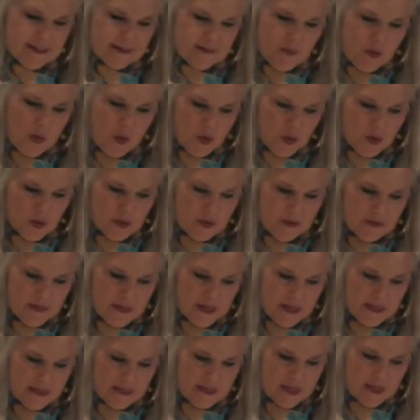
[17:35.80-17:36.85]
more
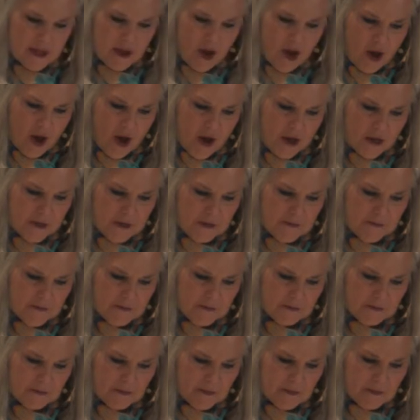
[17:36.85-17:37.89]
than God.
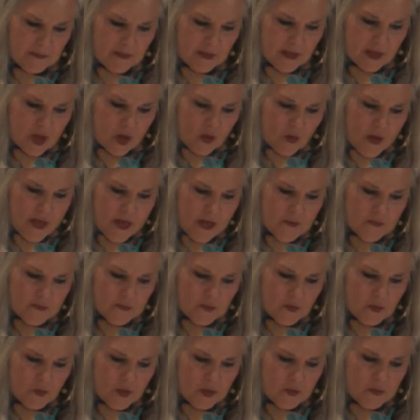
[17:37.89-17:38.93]
Well,
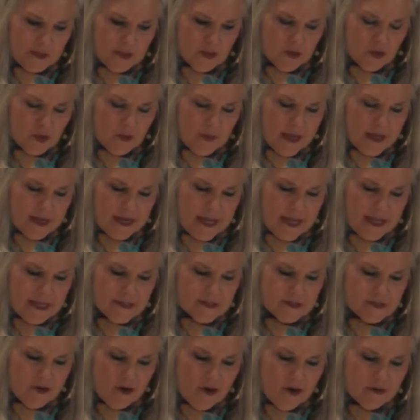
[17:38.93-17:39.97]
what do we learn about
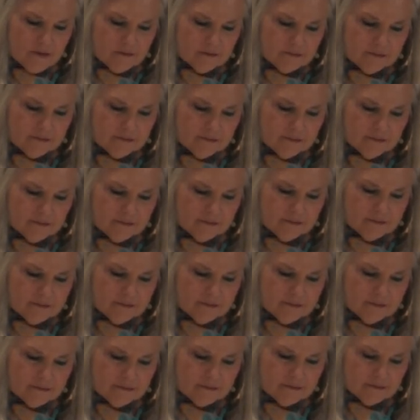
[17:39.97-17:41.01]
Hannah's heart?
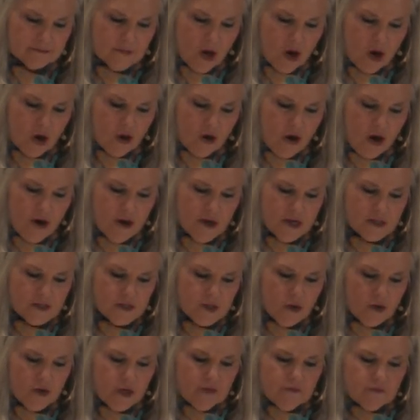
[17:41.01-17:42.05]
Her heart
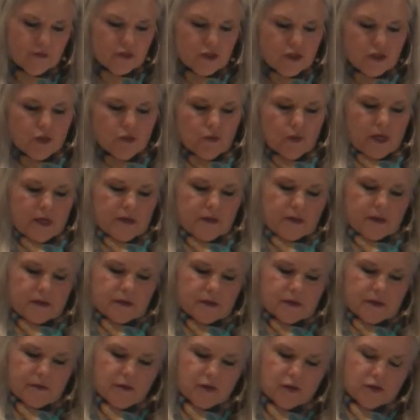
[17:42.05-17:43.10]
is hurting for 2
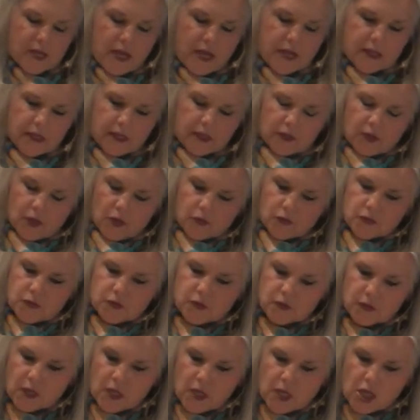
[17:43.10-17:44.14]
reasons, if you're taking
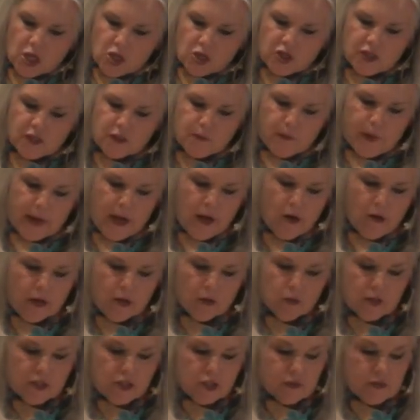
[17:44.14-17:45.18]
notes. She's
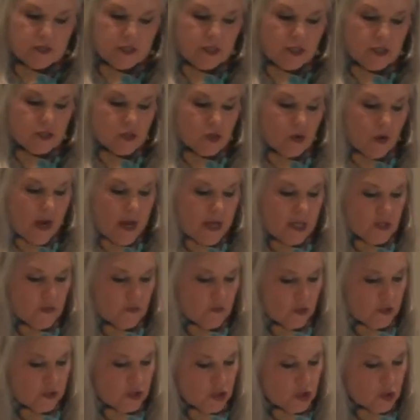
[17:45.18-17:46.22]
barren, which was a disgrace
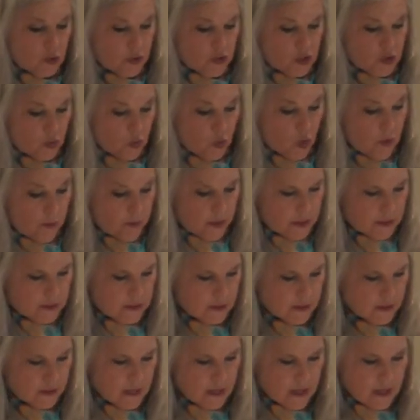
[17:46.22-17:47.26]
for a Jewish
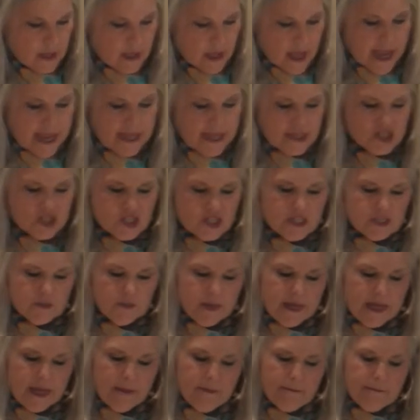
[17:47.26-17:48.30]
woman, and she's
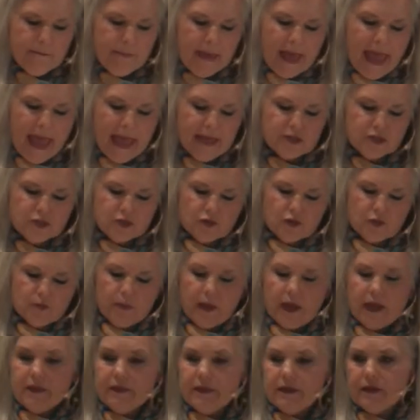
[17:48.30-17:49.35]
being badgered
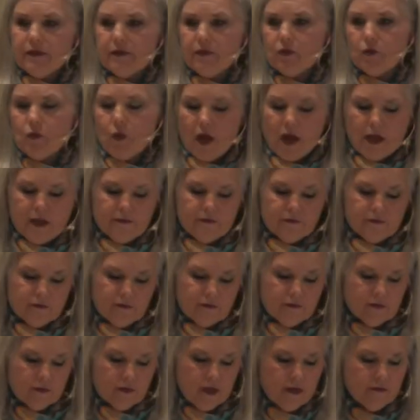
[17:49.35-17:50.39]
by the other
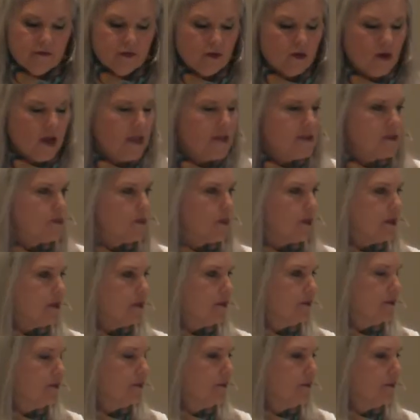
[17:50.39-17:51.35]
wife of her husband.